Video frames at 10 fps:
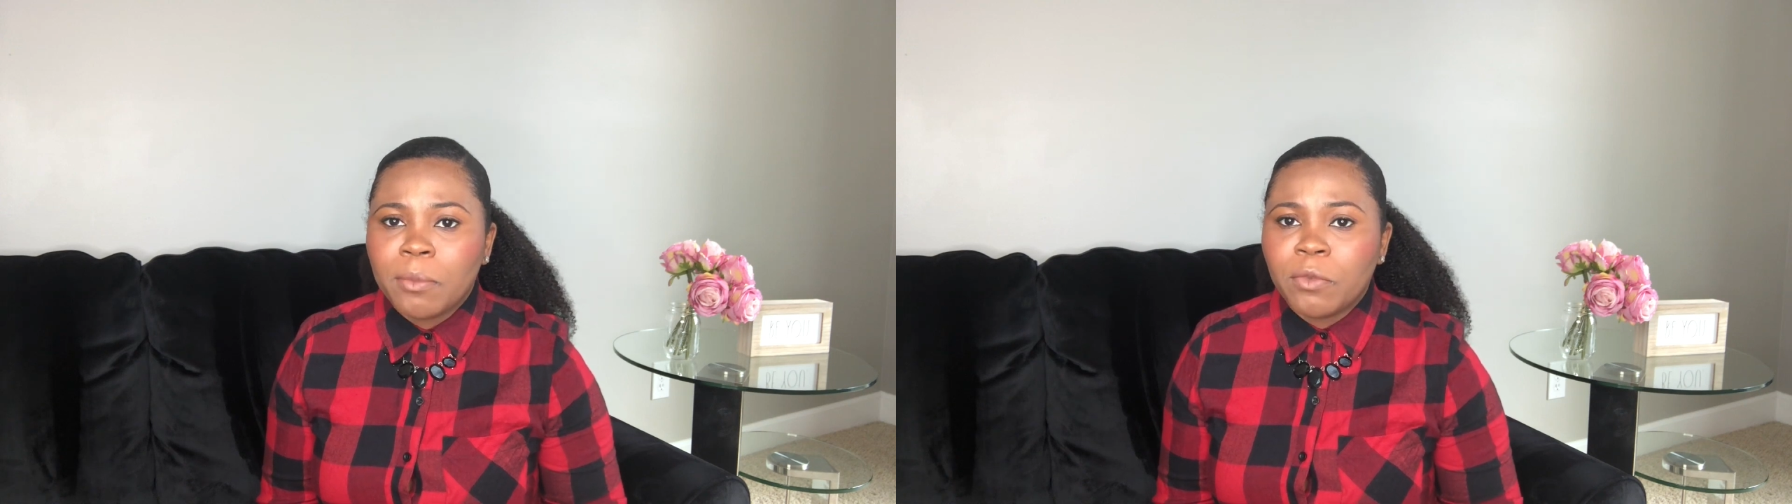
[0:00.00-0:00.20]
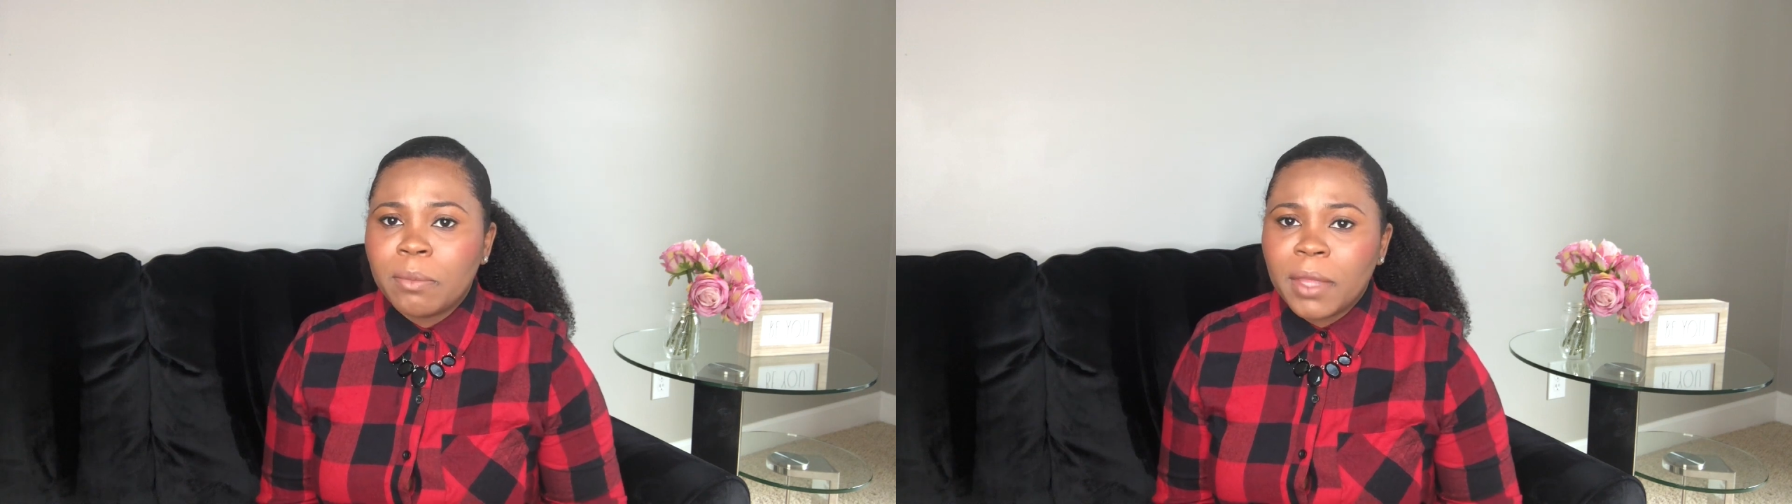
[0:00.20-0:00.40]

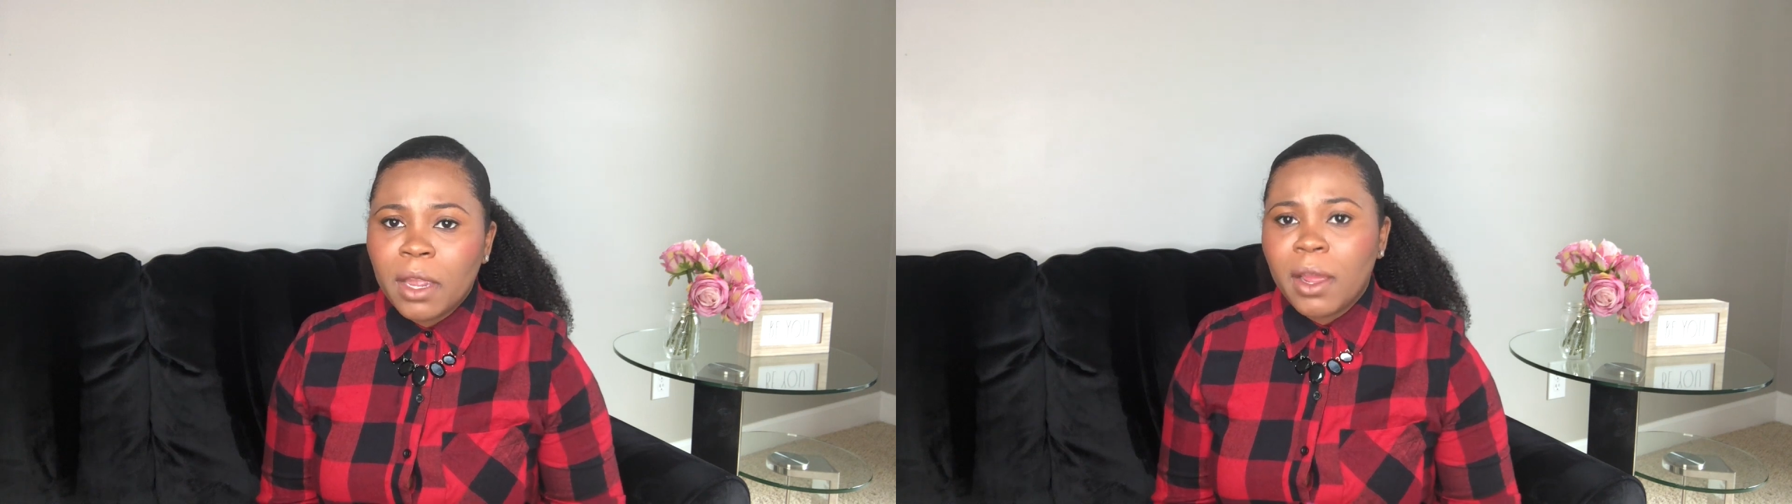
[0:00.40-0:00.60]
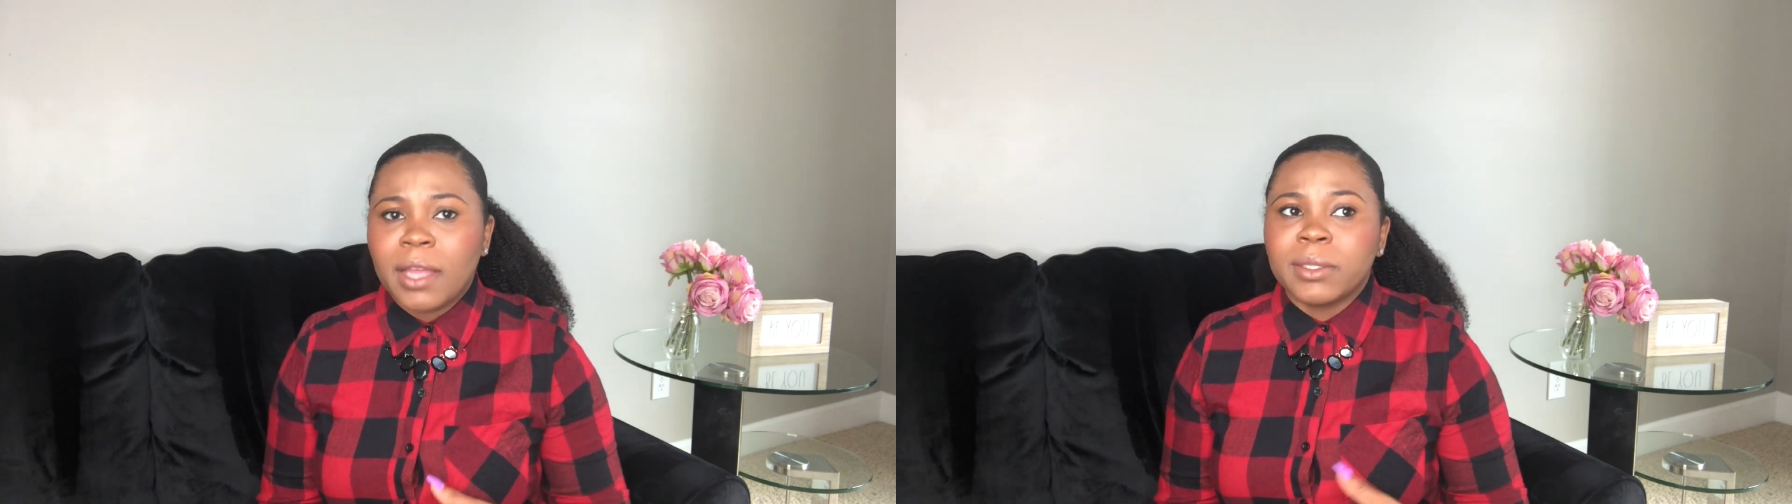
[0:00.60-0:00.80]
from
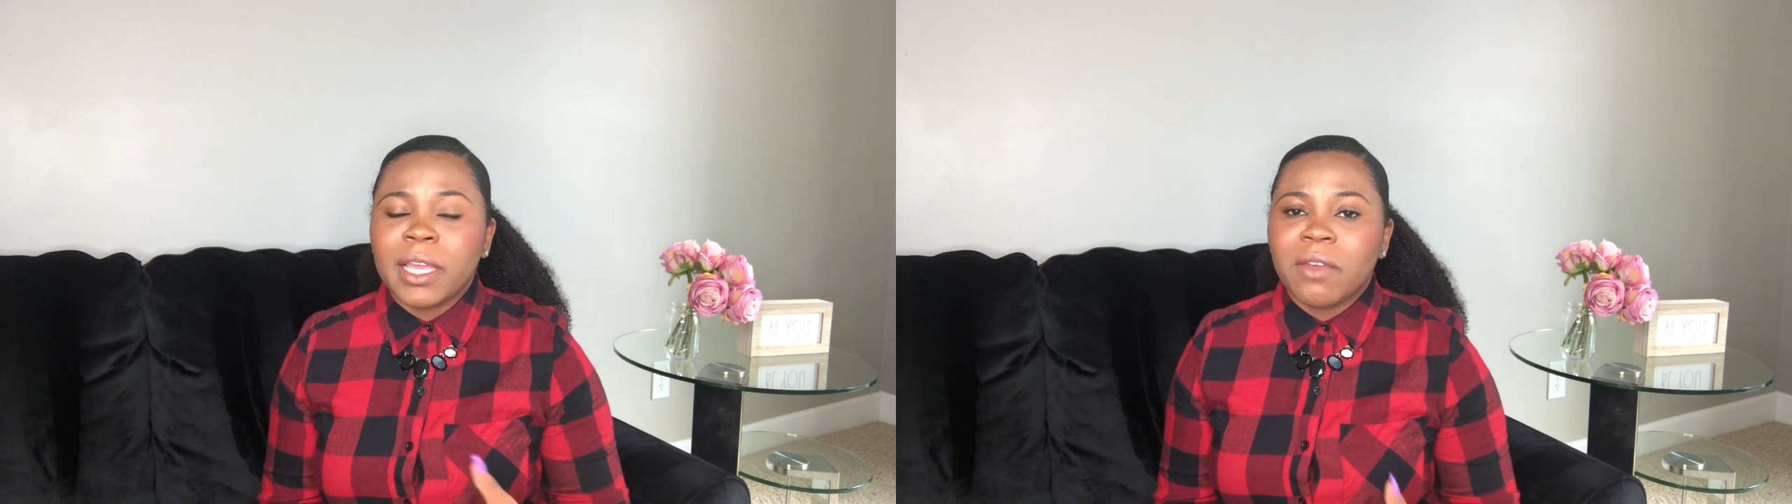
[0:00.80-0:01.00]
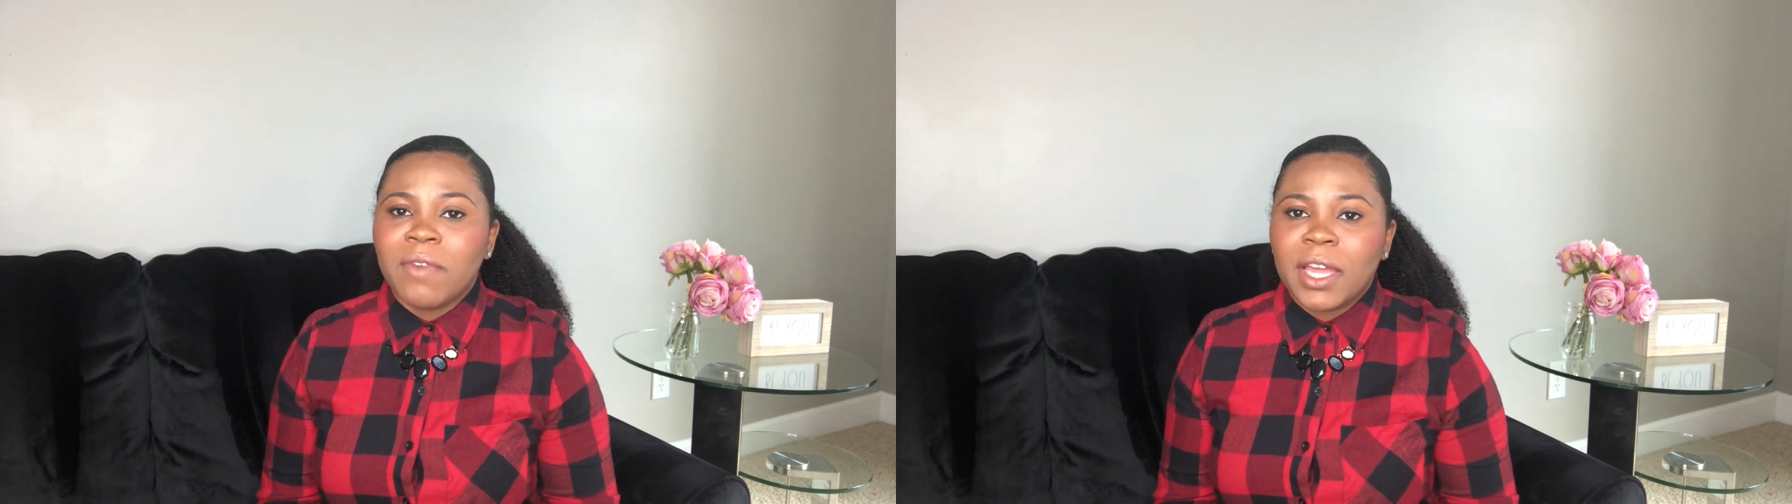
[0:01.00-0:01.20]
there and
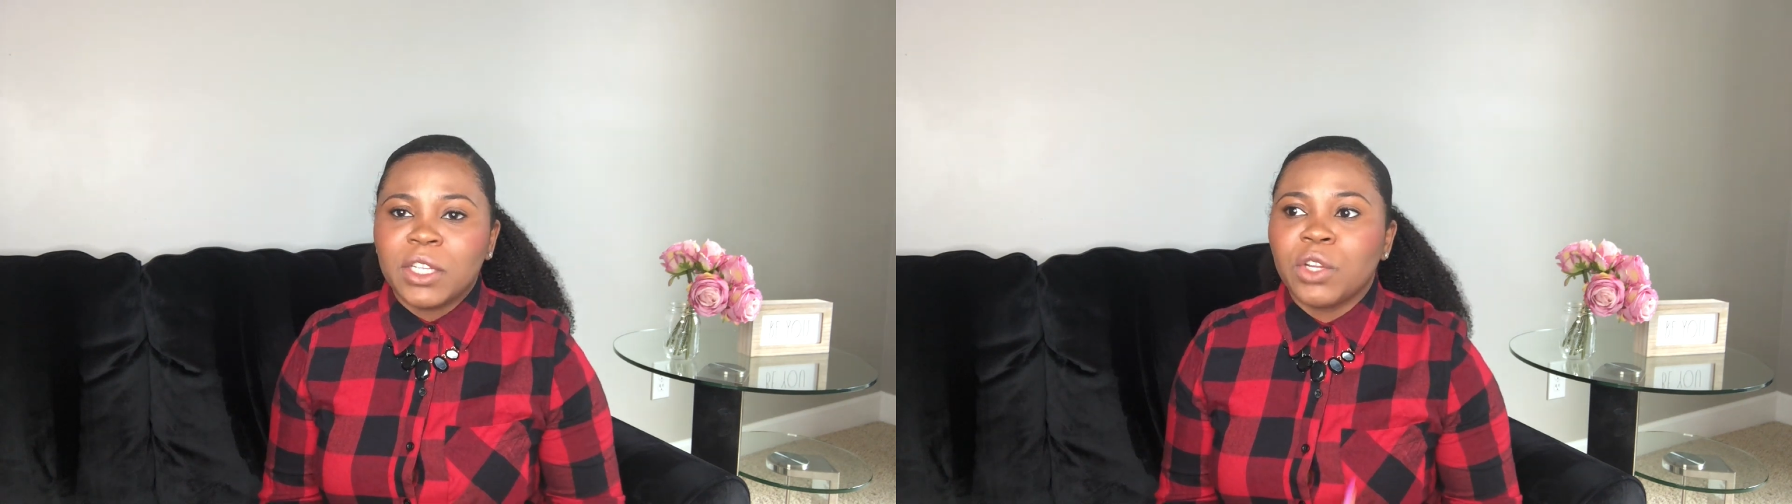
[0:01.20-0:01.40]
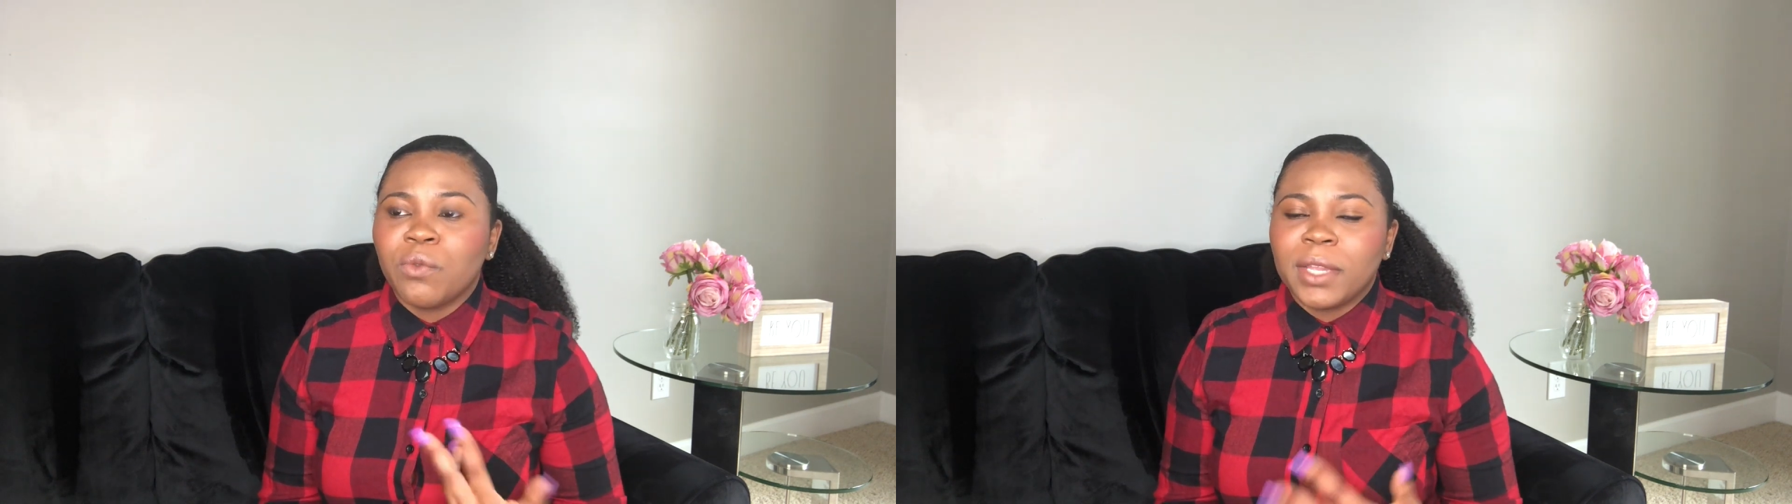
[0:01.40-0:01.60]
take
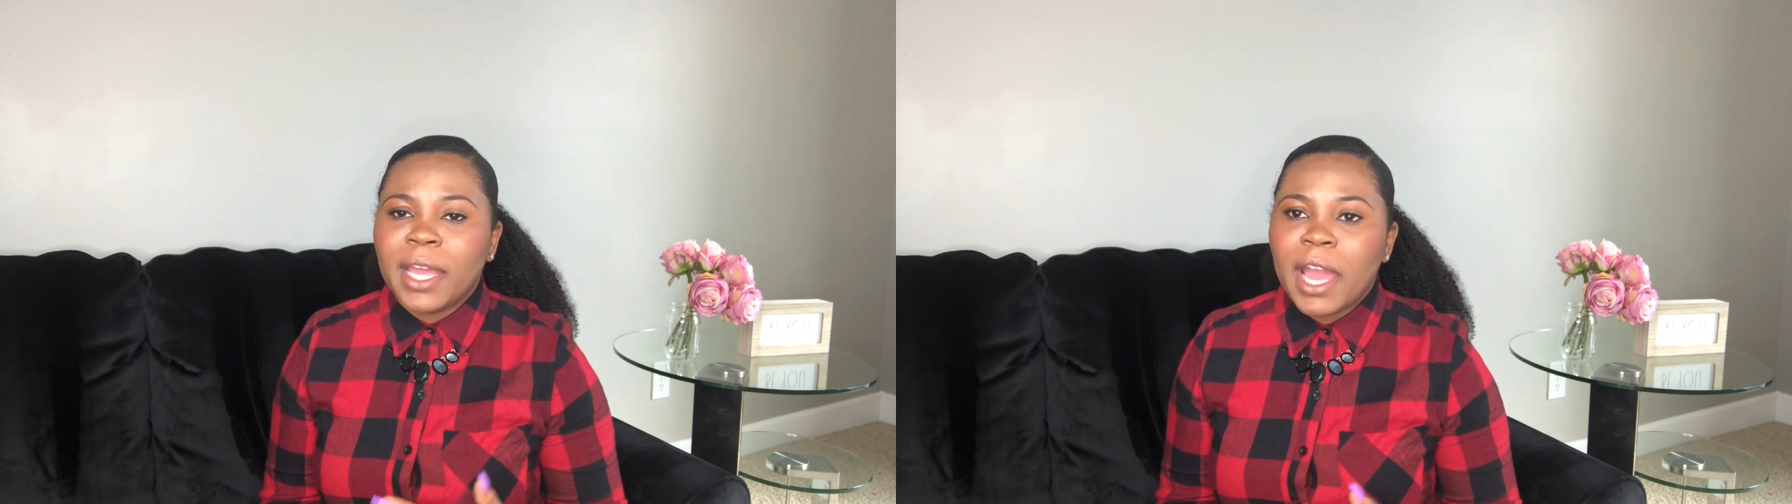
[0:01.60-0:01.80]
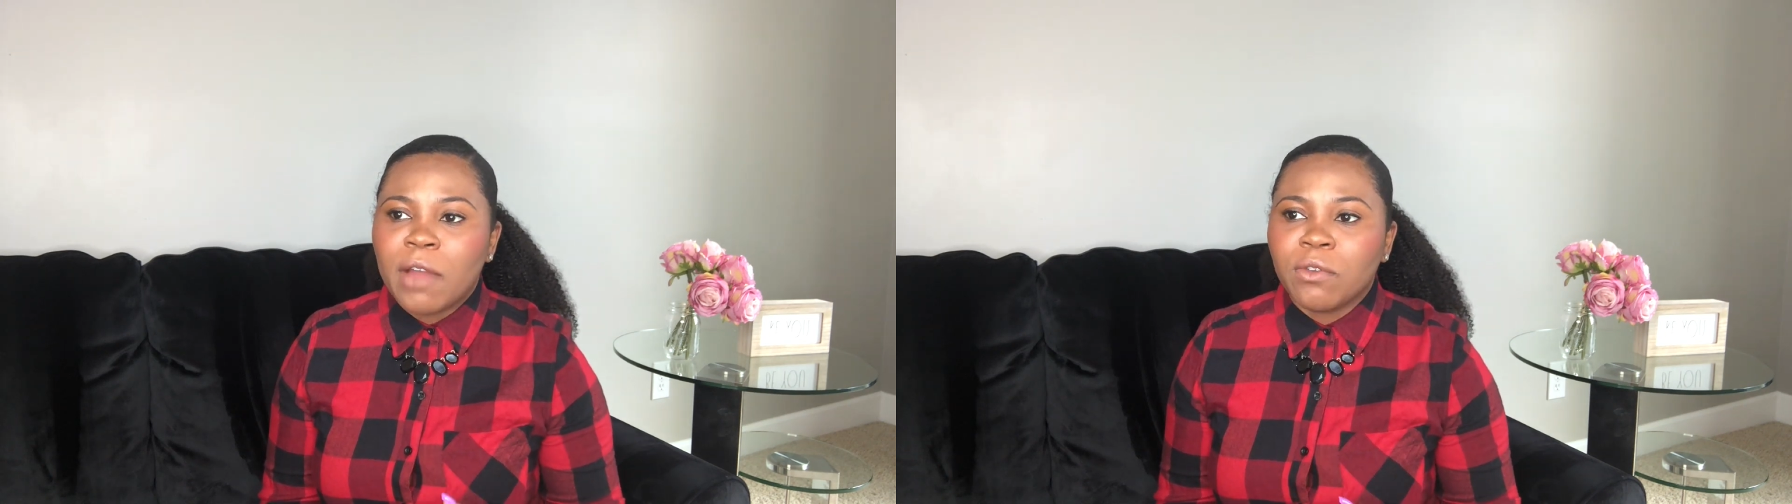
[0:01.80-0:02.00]
advantage of when
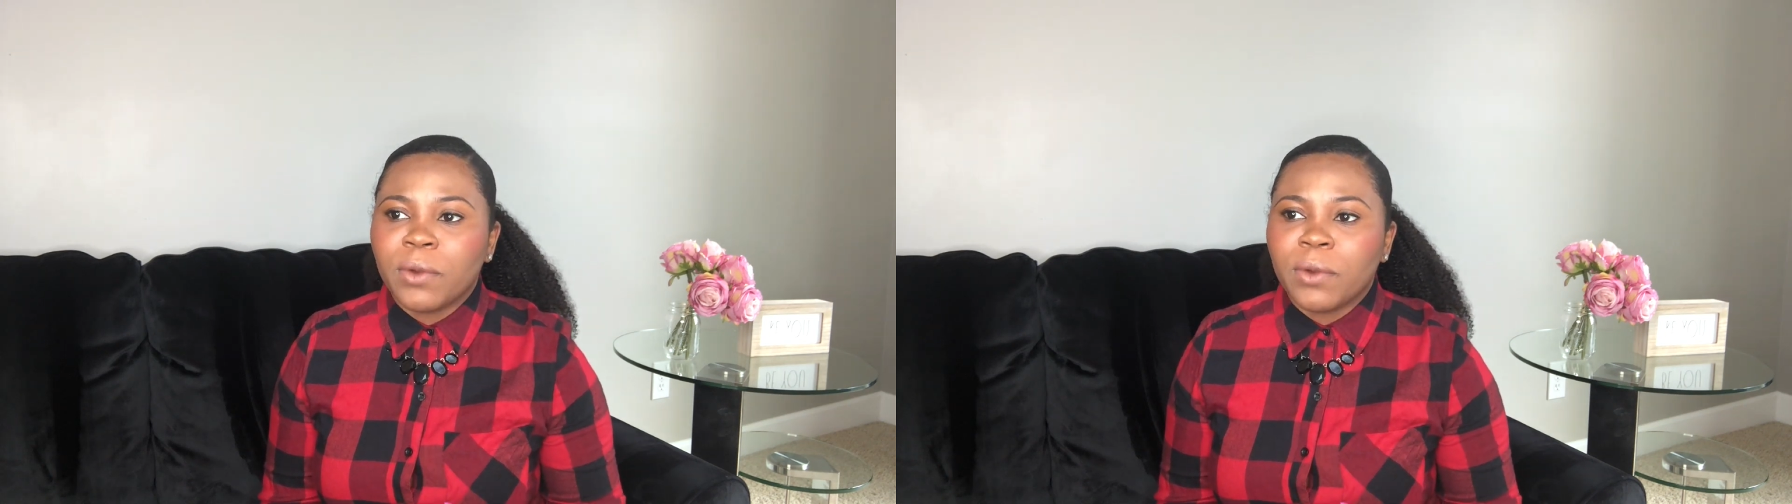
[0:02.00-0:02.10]
they have